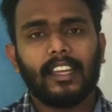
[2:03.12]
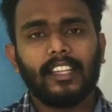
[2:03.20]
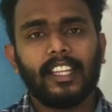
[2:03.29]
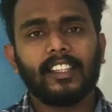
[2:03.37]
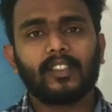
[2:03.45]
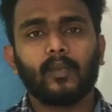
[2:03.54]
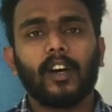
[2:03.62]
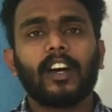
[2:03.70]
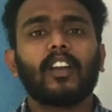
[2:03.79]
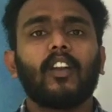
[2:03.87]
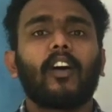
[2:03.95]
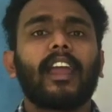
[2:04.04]
It is
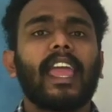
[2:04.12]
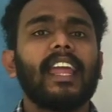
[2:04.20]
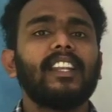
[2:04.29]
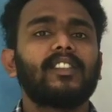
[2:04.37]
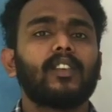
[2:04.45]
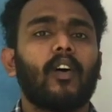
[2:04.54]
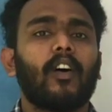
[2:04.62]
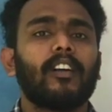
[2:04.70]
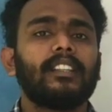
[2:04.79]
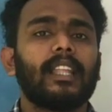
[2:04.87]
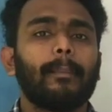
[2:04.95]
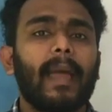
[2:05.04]
were located
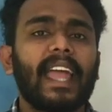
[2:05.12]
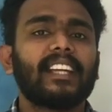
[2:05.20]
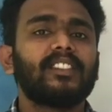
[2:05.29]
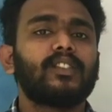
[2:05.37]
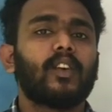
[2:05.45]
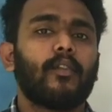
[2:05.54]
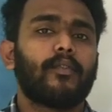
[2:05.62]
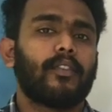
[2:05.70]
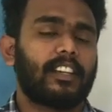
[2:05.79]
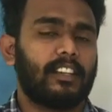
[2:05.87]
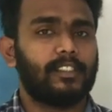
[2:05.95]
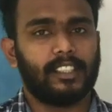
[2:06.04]
on the banks of
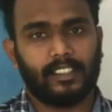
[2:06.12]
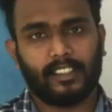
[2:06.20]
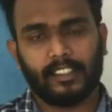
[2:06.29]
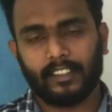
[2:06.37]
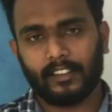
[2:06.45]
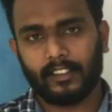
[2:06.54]
rivers,